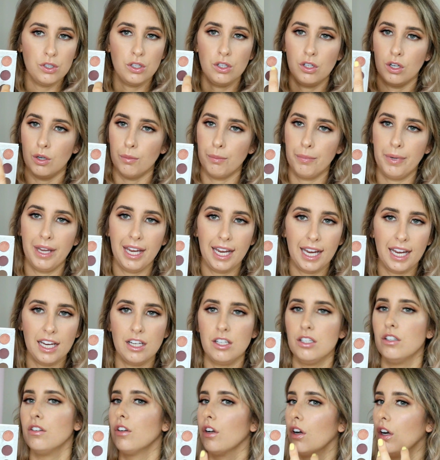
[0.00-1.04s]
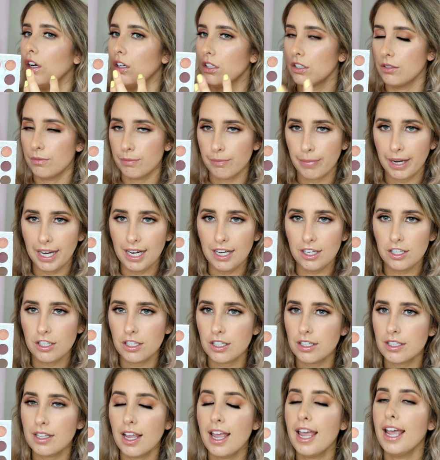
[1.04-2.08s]
you've got pinks, you've got
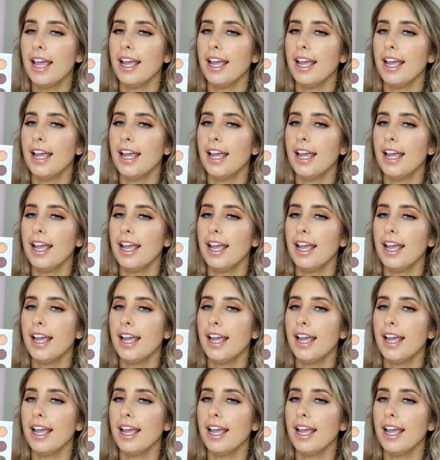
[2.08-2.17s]
peaches.